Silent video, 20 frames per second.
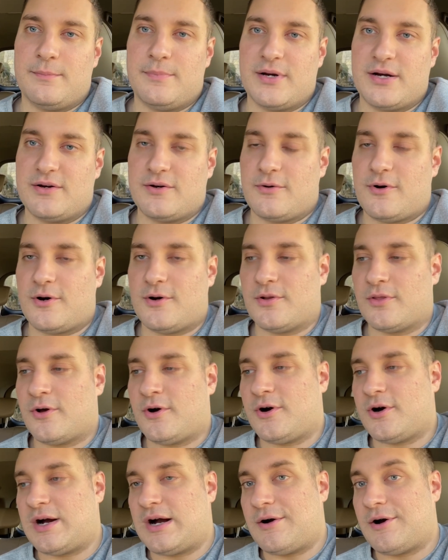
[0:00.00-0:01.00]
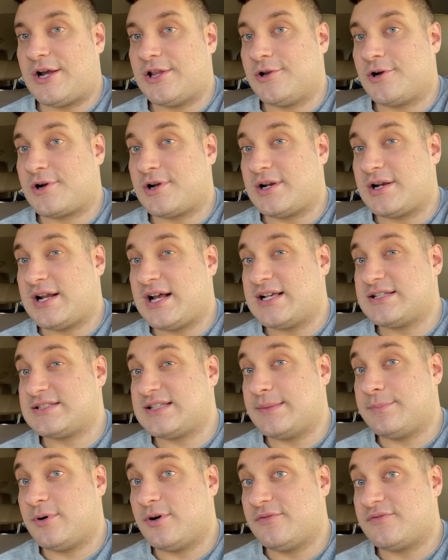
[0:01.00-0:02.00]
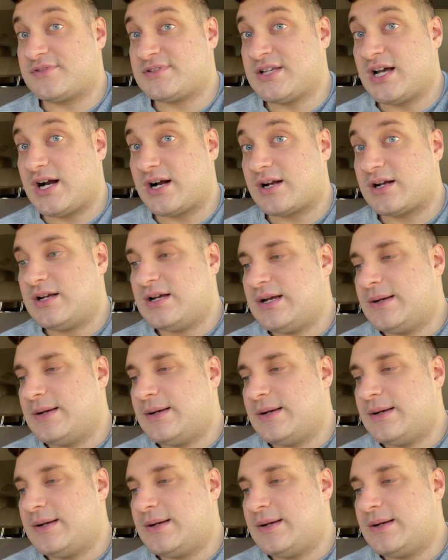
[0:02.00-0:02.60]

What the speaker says: But in all, how I look at it as, they both suck.